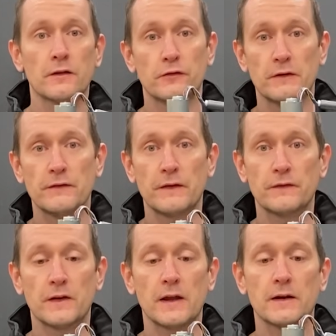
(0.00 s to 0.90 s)

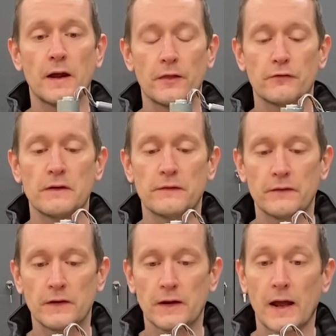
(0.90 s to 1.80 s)
315 and
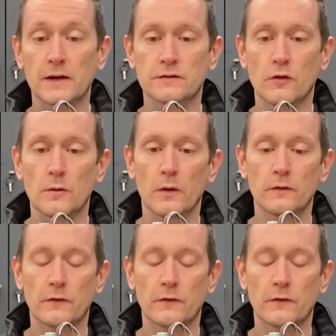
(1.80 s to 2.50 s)
315X robot